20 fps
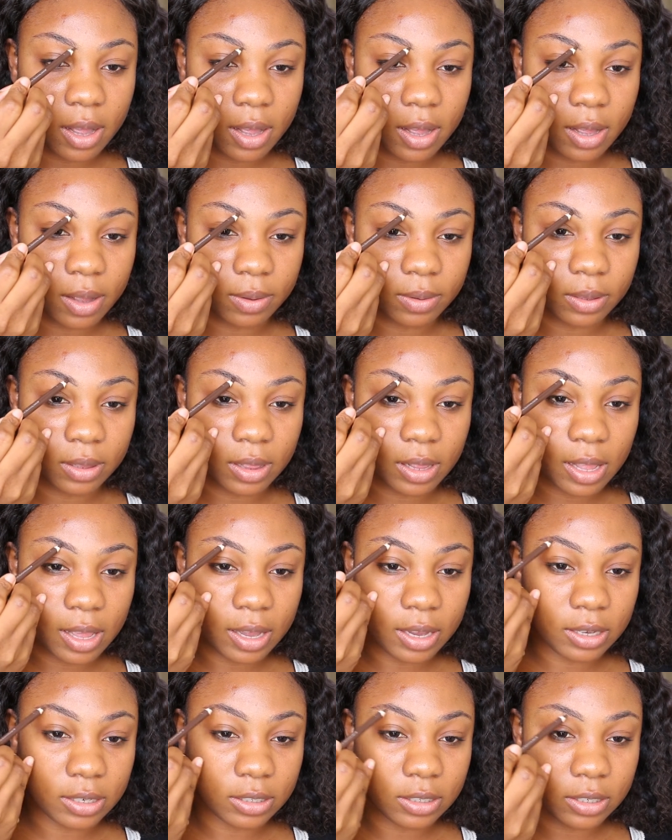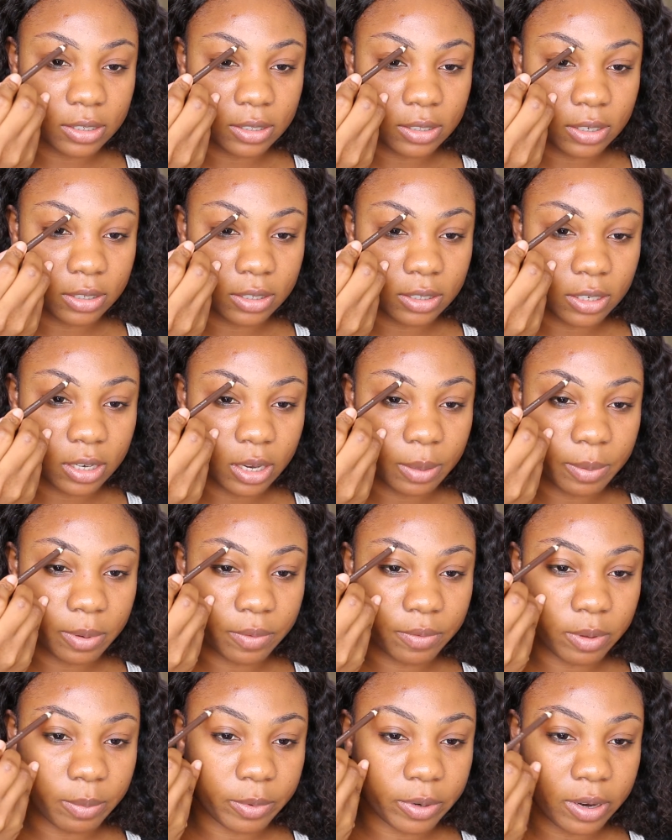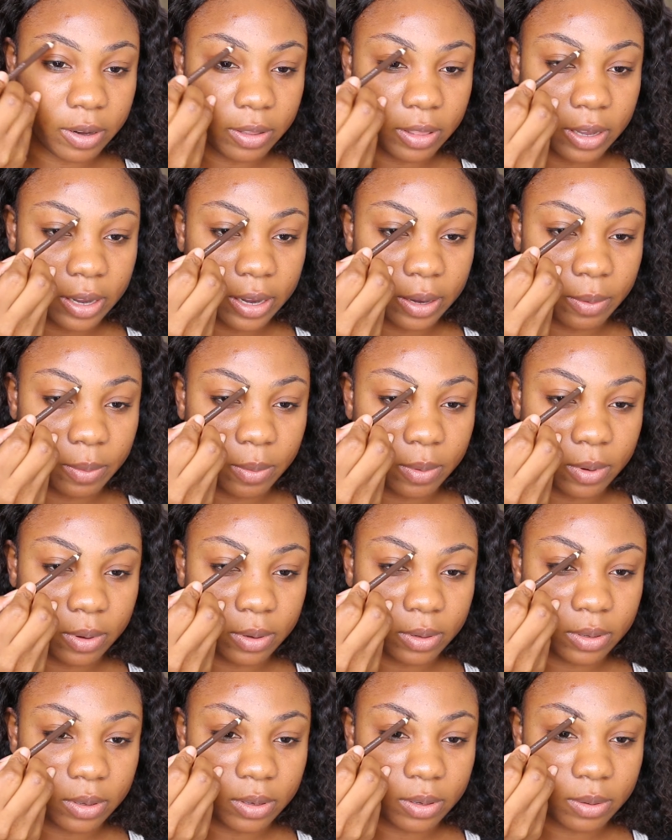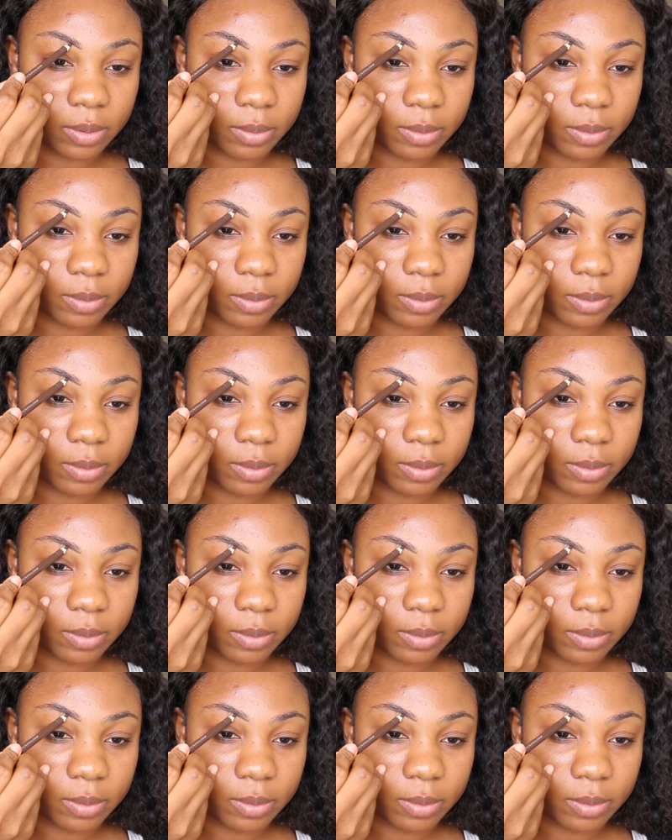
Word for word: outline just the shape of the brow that I want.